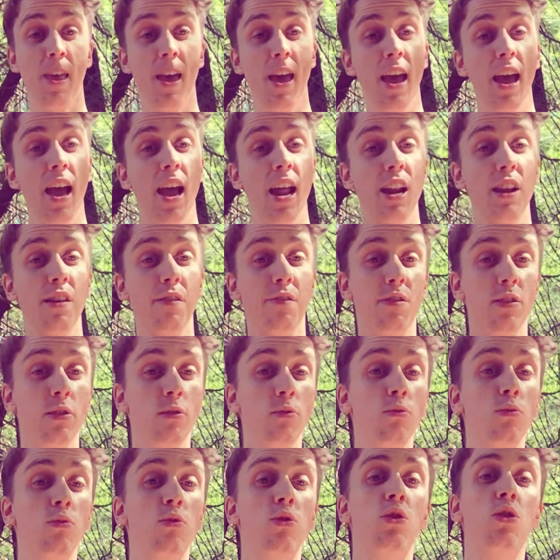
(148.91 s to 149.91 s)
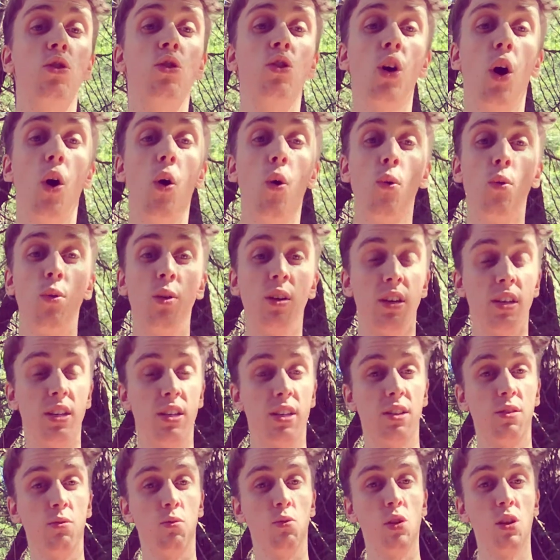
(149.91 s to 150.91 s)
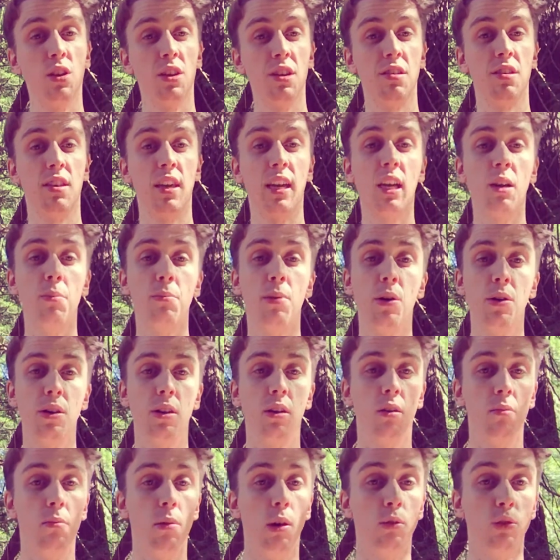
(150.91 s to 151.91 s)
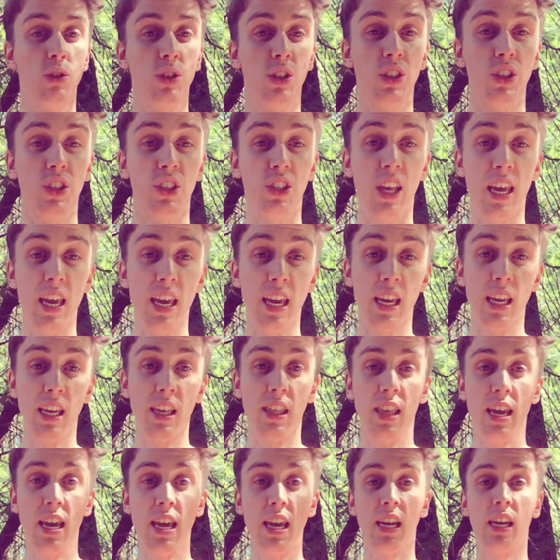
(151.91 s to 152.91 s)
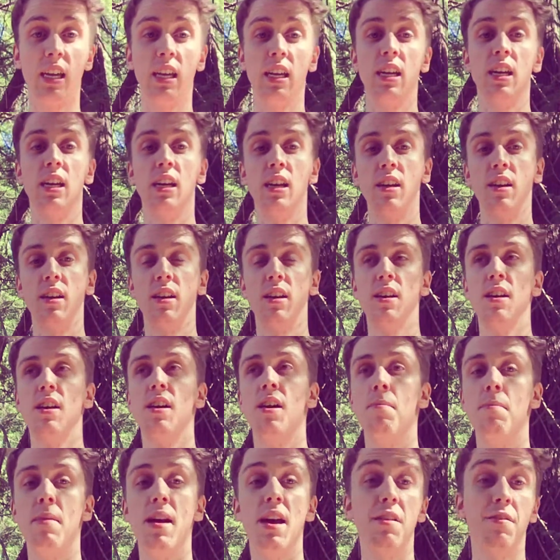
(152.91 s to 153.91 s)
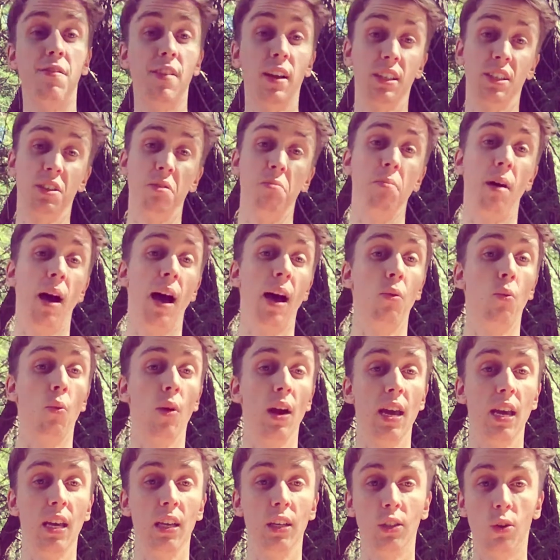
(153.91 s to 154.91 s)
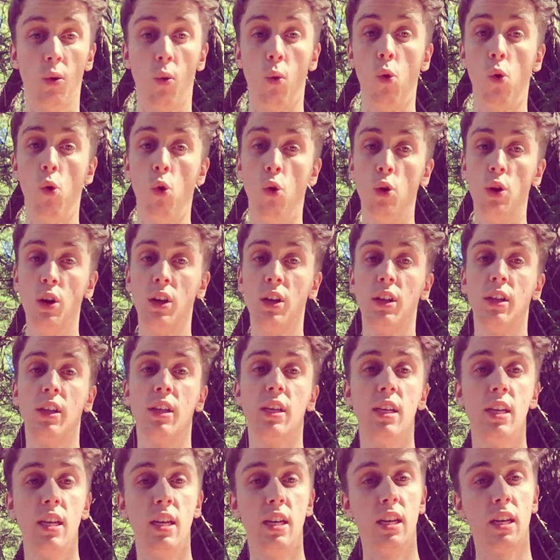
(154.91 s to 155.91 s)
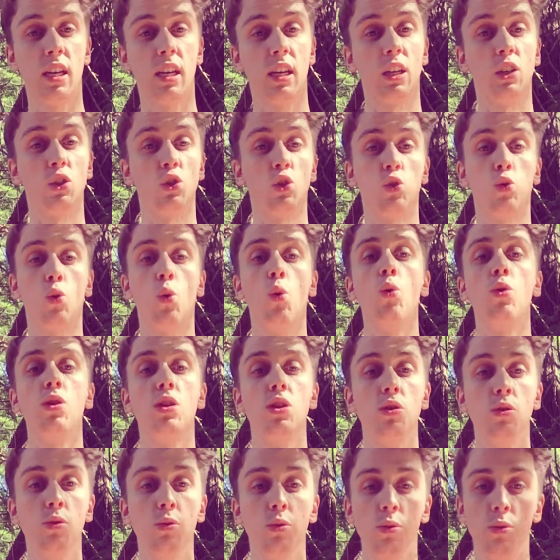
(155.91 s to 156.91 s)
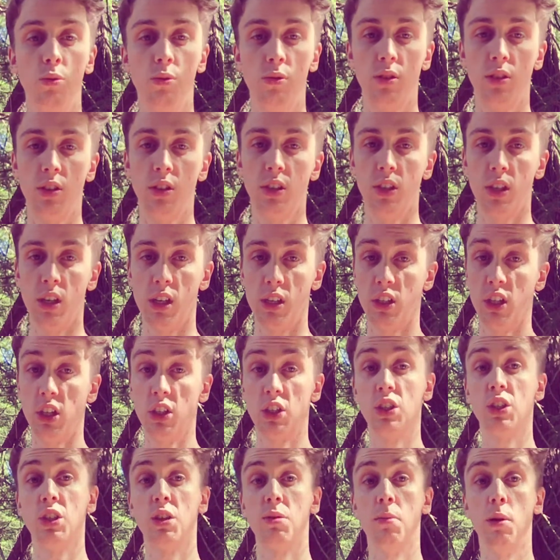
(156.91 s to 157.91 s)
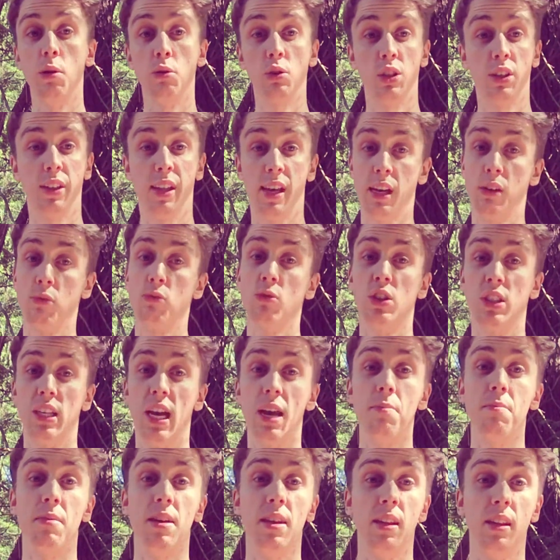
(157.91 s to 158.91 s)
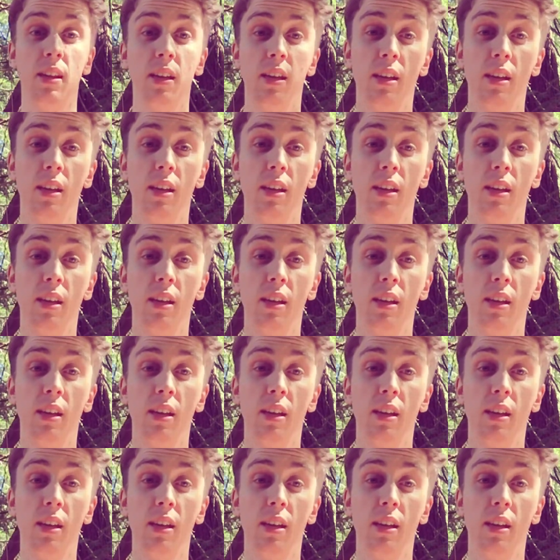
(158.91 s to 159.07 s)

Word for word: And if you don't really think about your emotions, they, they can manifest in bad ways or control you, such as an emotion like resentment.